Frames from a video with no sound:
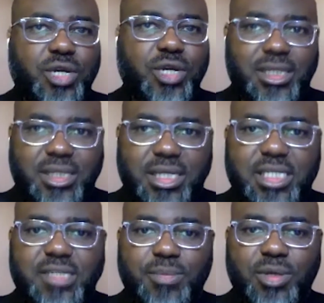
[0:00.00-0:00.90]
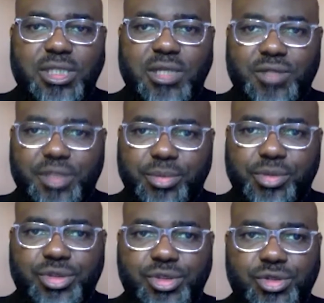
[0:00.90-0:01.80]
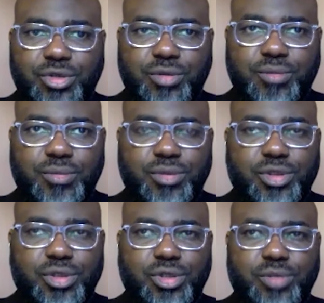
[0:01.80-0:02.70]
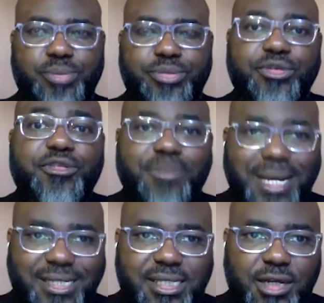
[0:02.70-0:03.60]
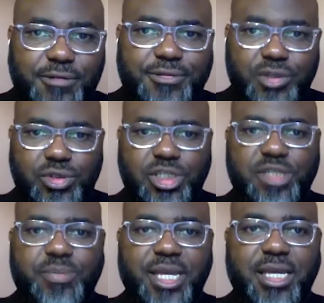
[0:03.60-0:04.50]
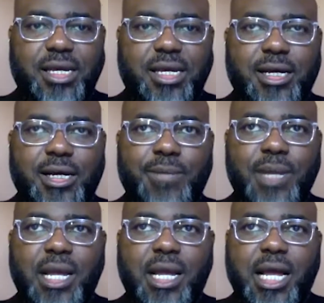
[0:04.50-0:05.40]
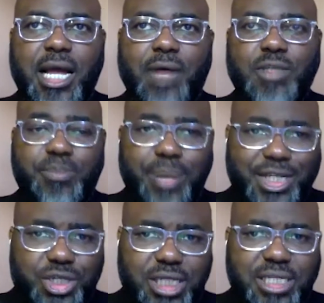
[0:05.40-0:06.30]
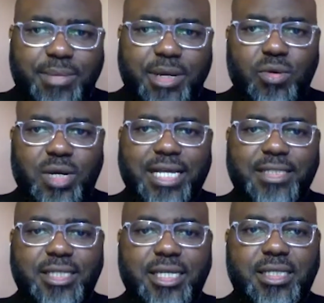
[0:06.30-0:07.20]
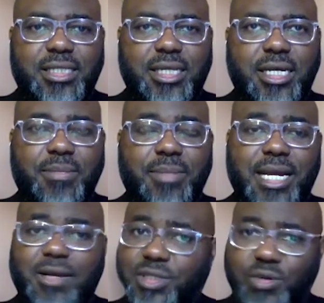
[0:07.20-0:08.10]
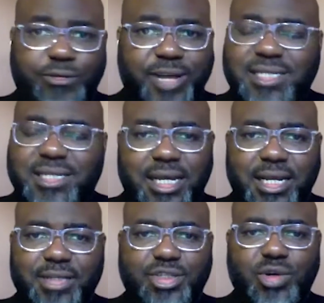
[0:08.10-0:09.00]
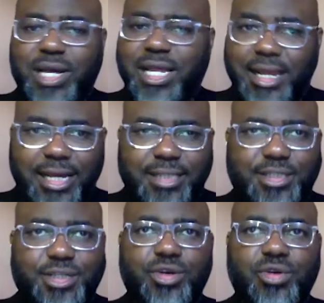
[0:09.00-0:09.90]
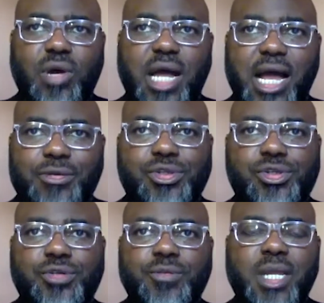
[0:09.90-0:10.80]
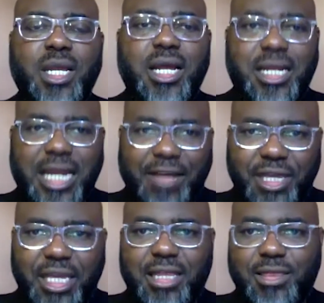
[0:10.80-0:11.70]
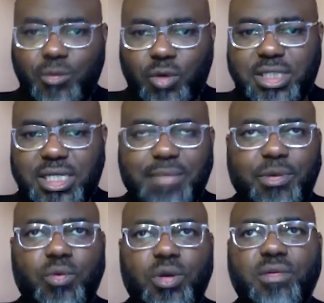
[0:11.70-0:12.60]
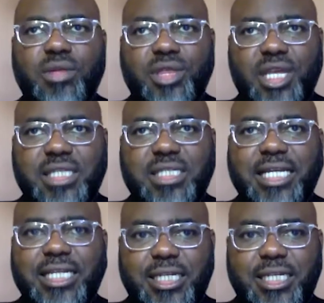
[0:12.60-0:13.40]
So in six months, I was able to to prove myself, so to speak. Um, I was passionate about what I did, um, and I was a fast learner. So I learned, you know, how to navigate the waters. I mean, one of the things I